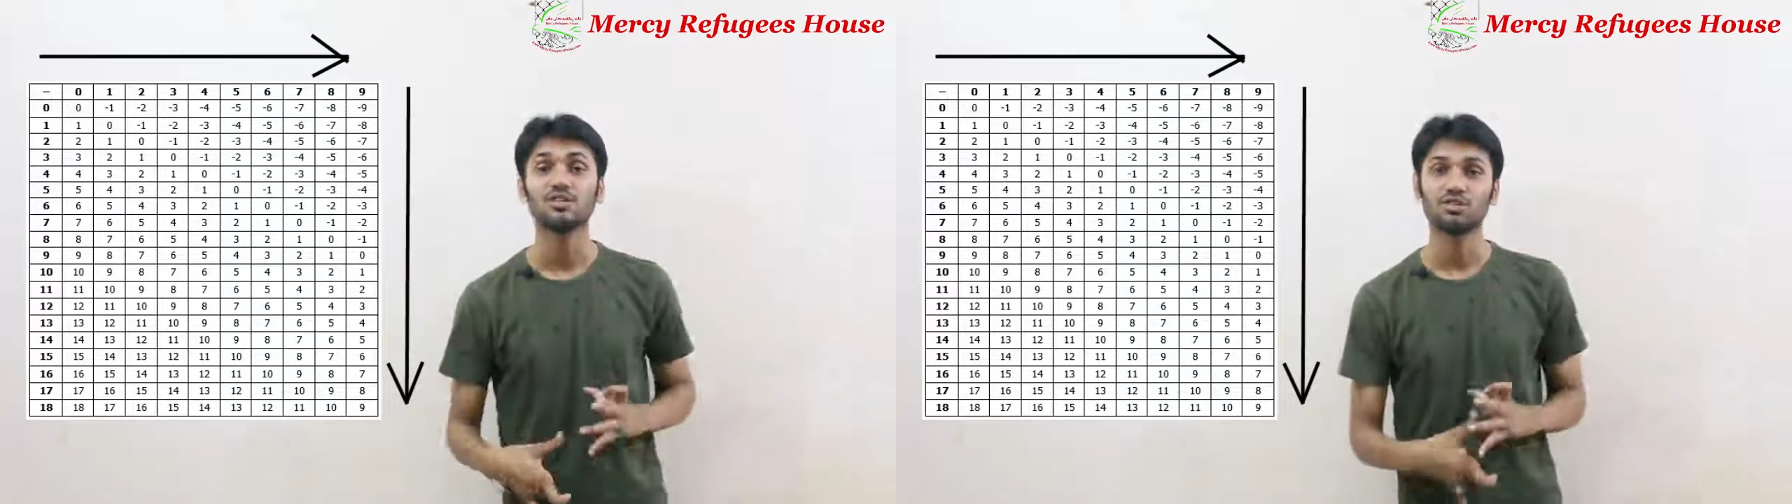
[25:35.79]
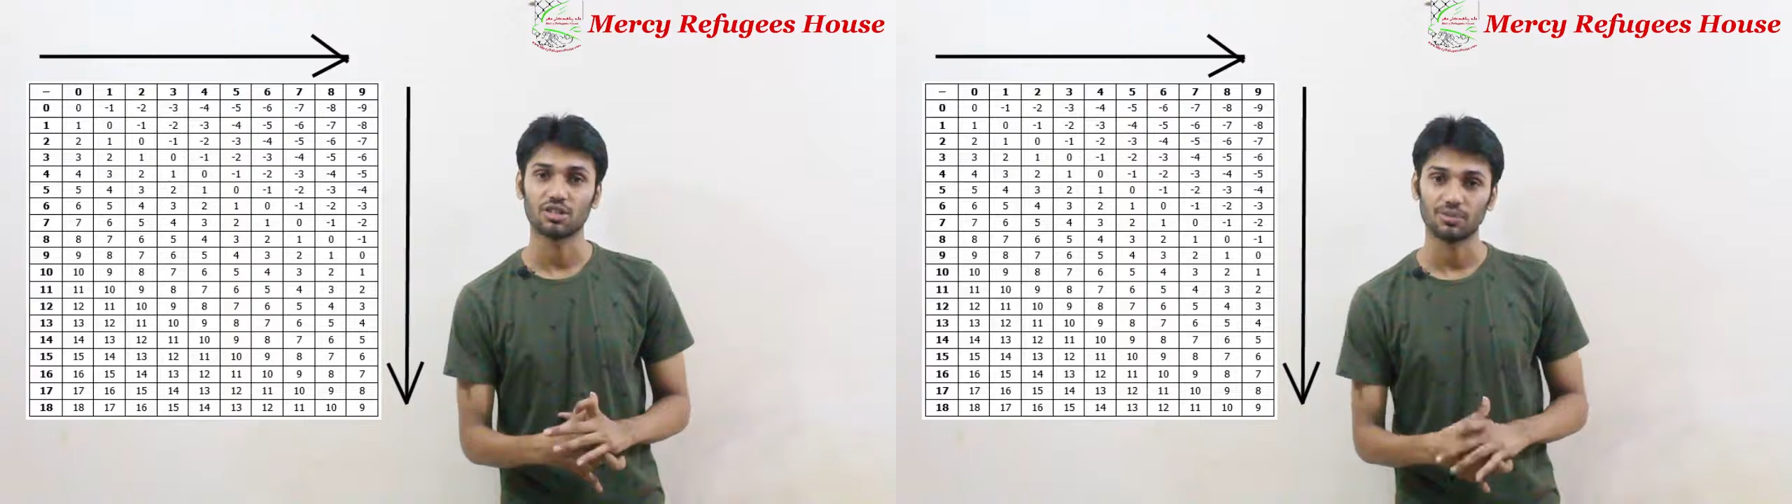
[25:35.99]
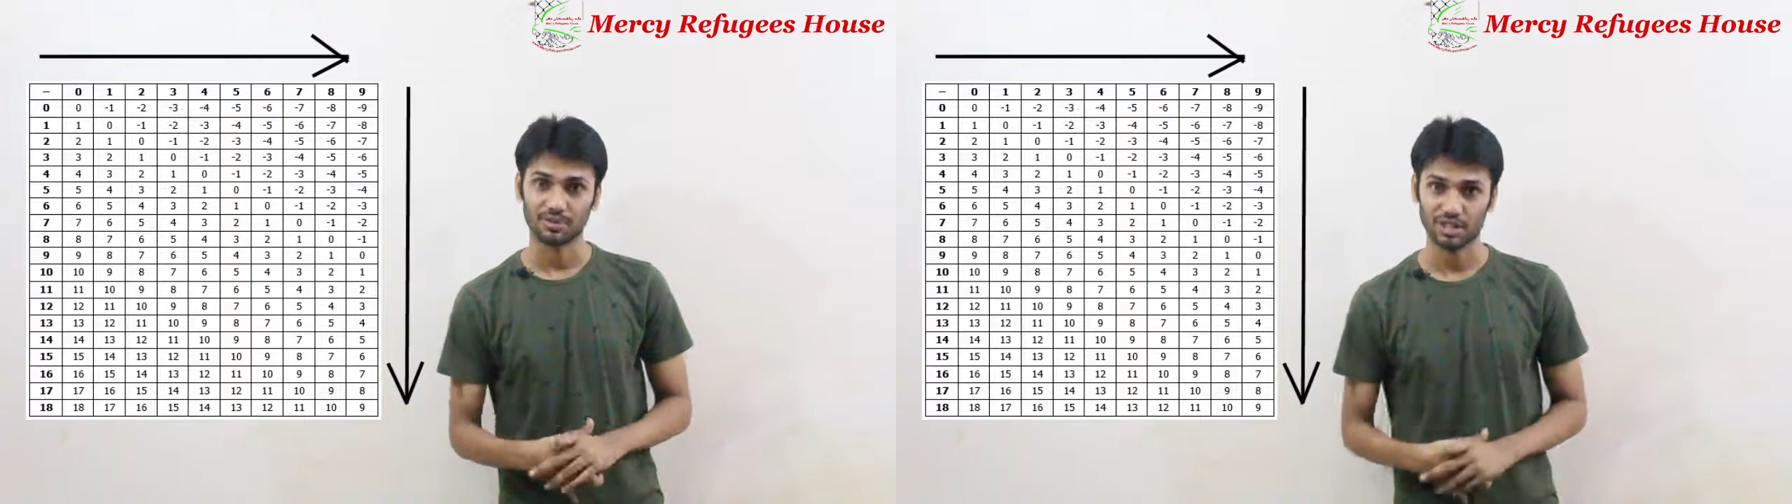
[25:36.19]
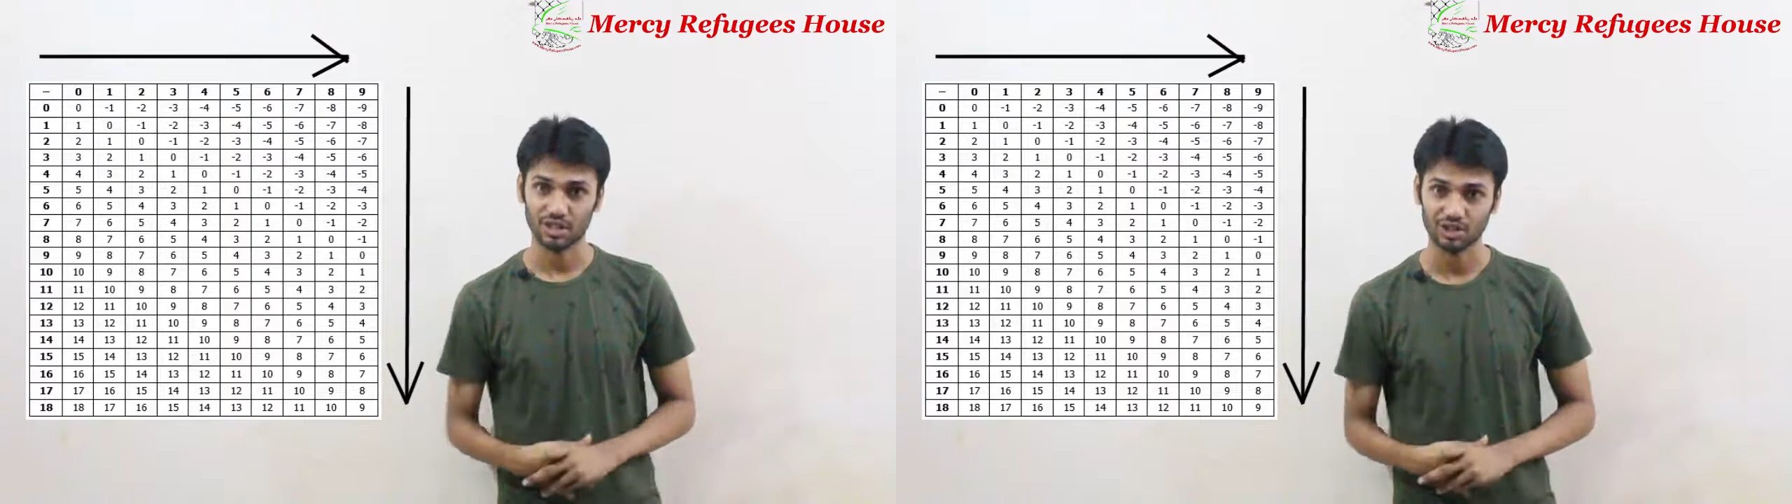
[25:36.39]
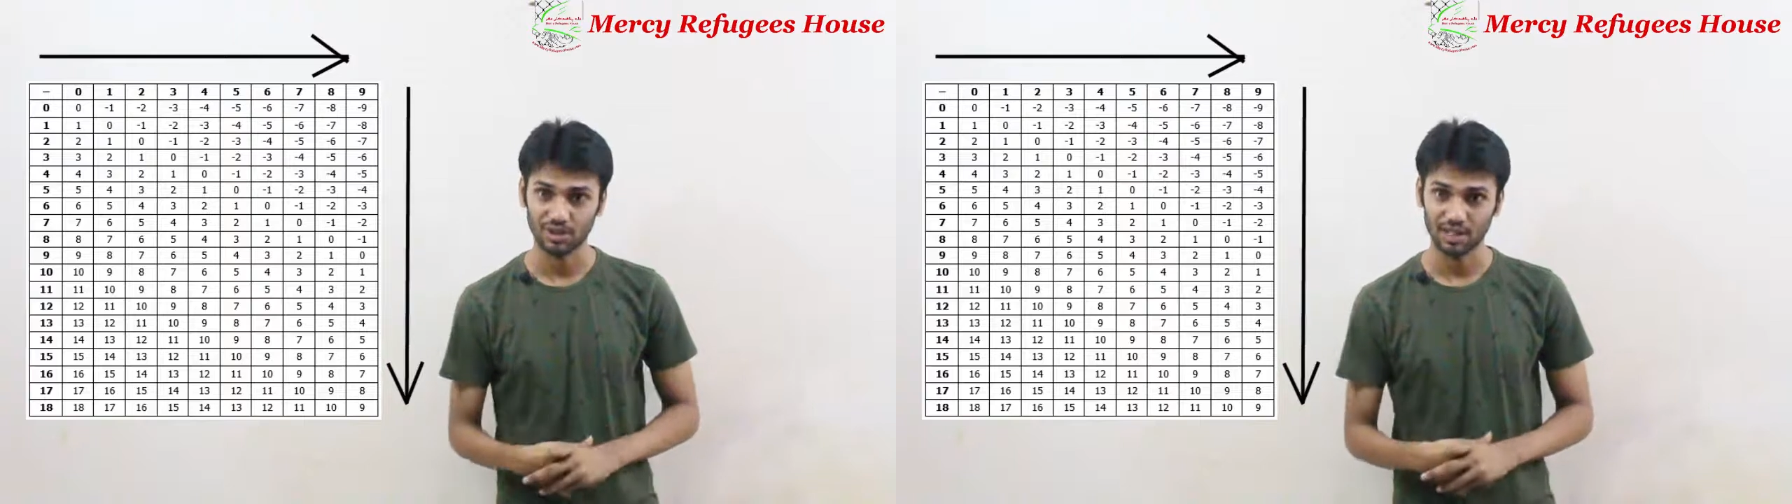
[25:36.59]

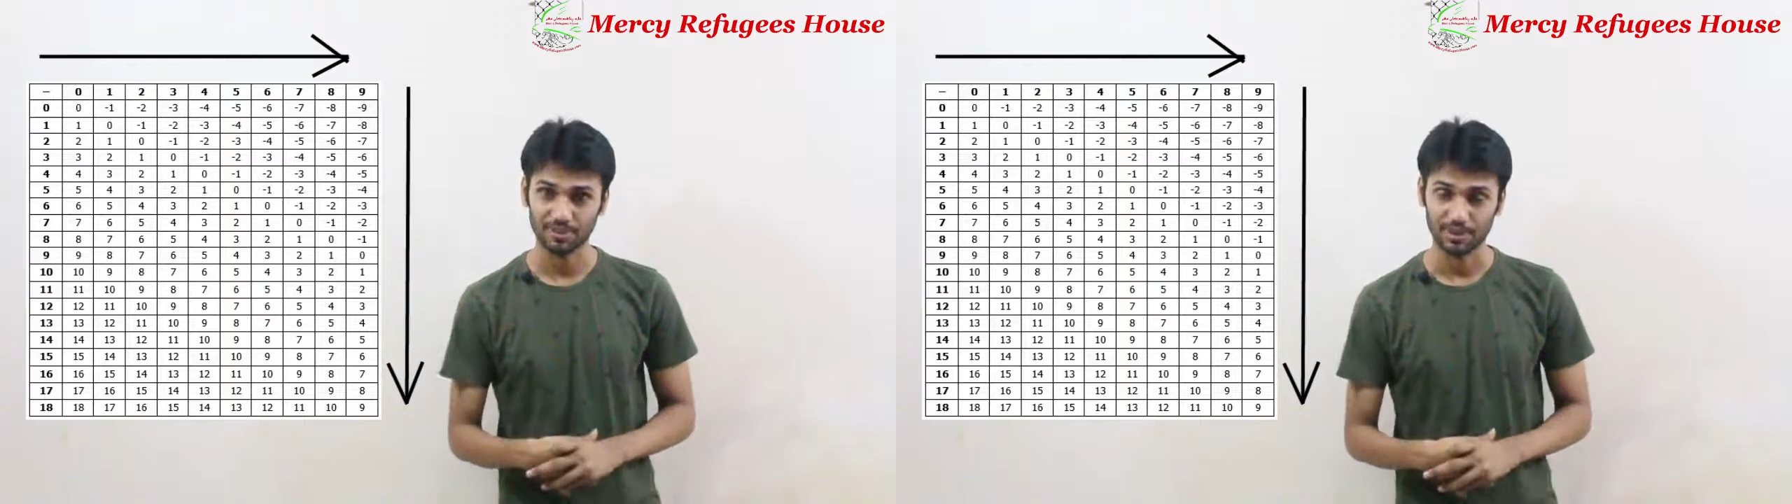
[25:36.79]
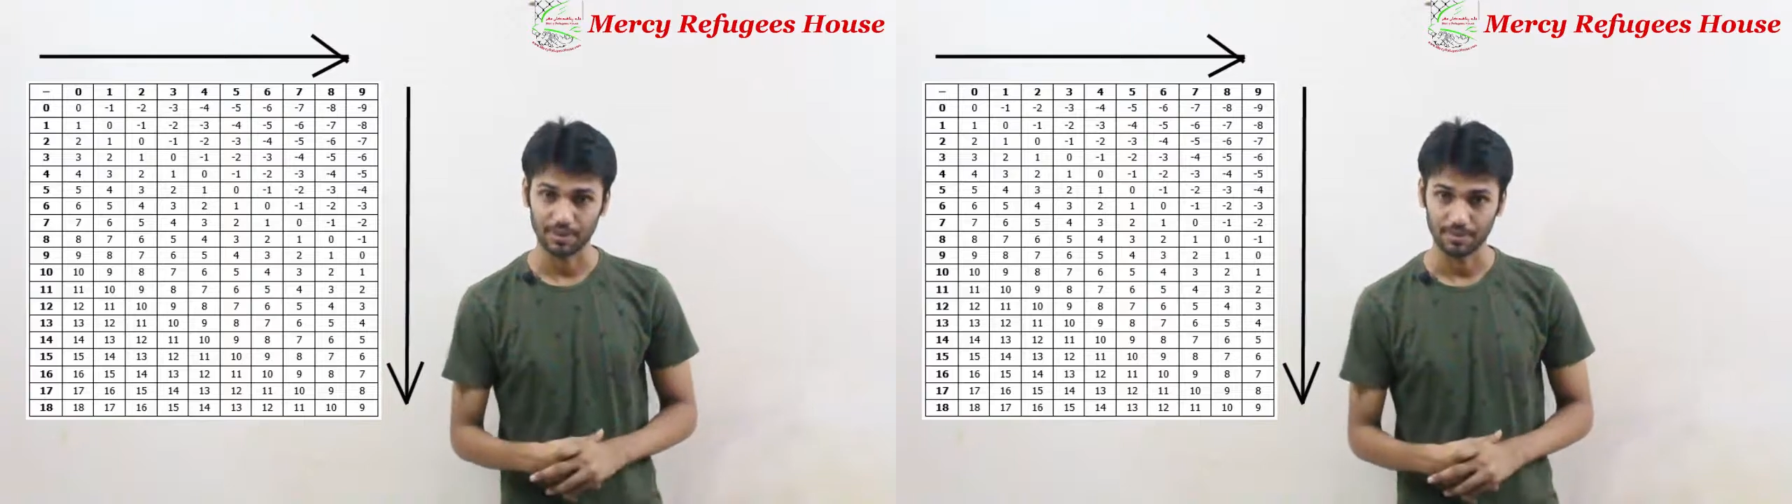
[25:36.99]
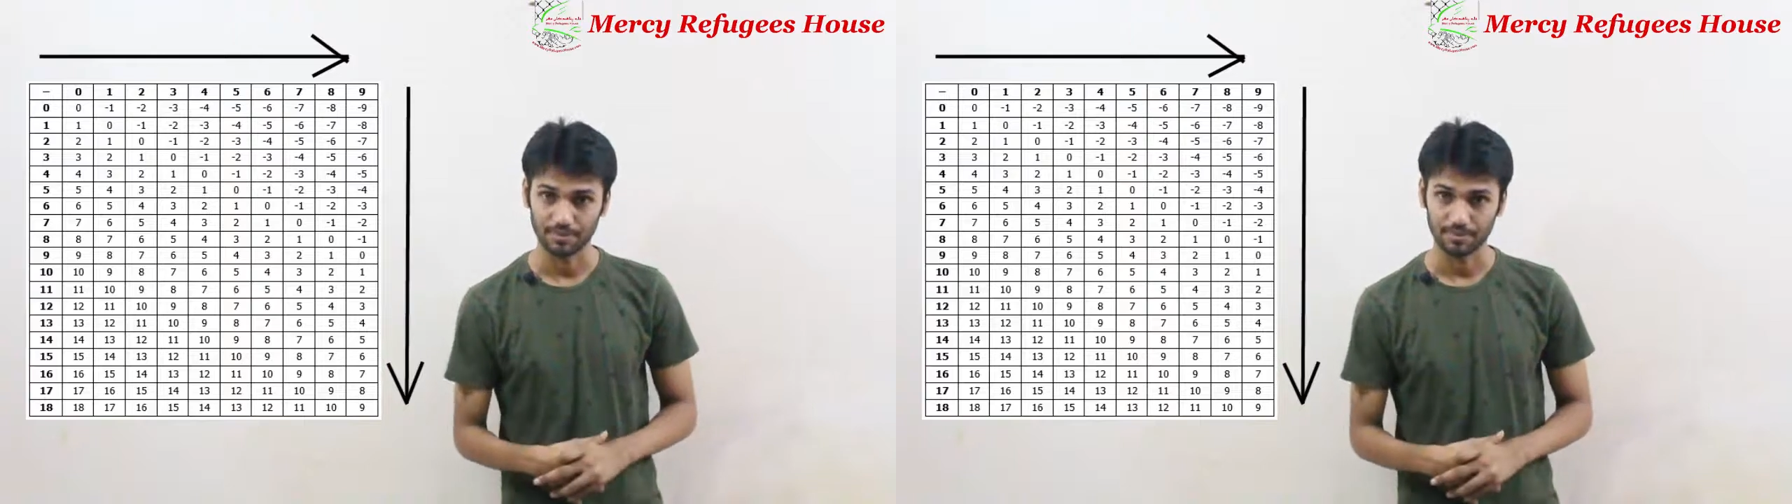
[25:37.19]
subtraction table.